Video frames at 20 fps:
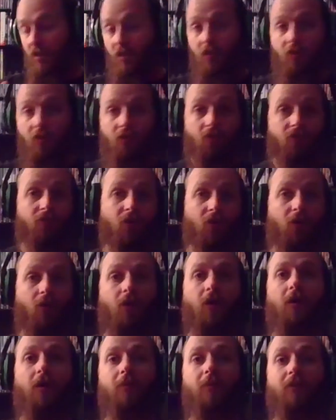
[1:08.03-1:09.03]
So
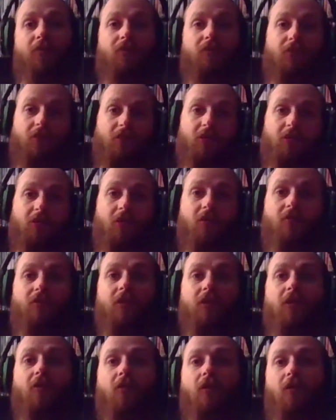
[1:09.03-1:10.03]
basically in the other video
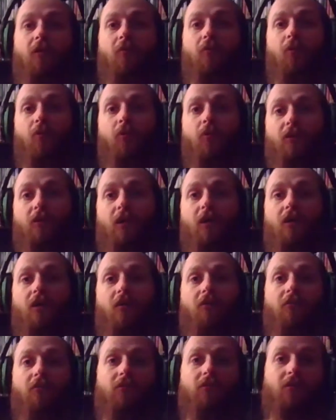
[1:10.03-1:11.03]
I broke
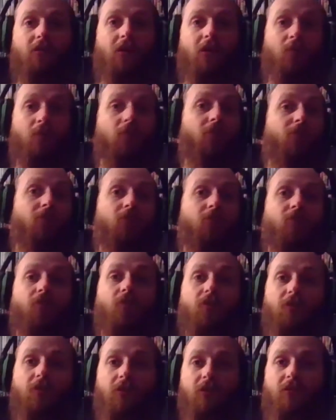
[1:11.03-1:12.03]
down, kind of went through full
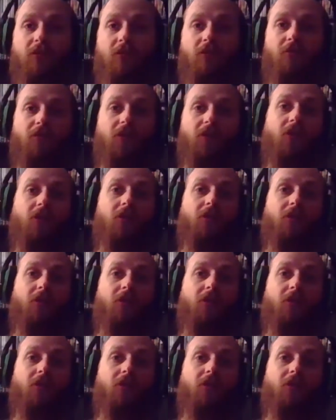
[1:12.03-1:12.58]
detail of the gun